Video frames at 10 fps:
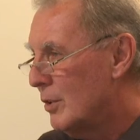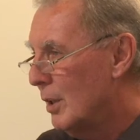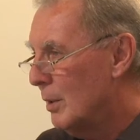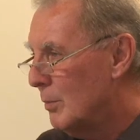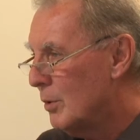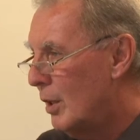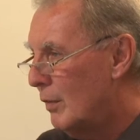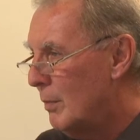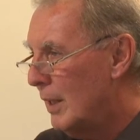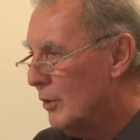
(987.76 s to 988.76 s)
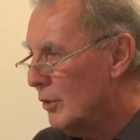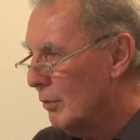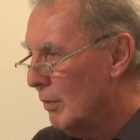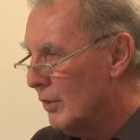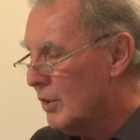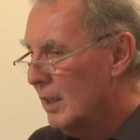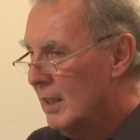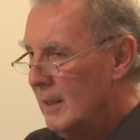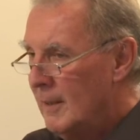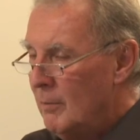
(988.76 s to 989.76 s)
terms of managing risk.
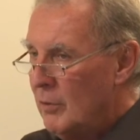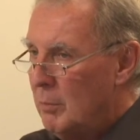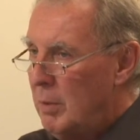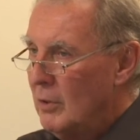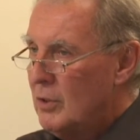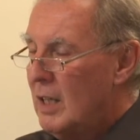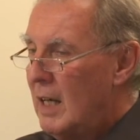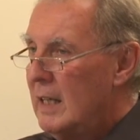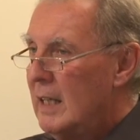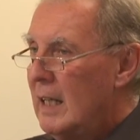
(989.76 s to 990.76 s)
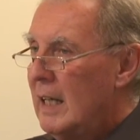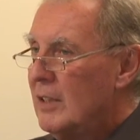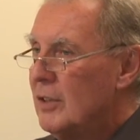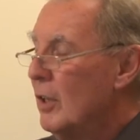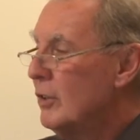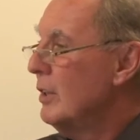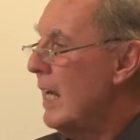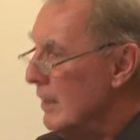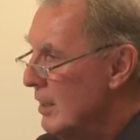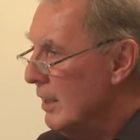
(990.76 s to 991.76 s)
The bow tie is not an
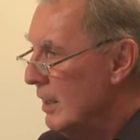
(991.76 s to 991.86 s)
end in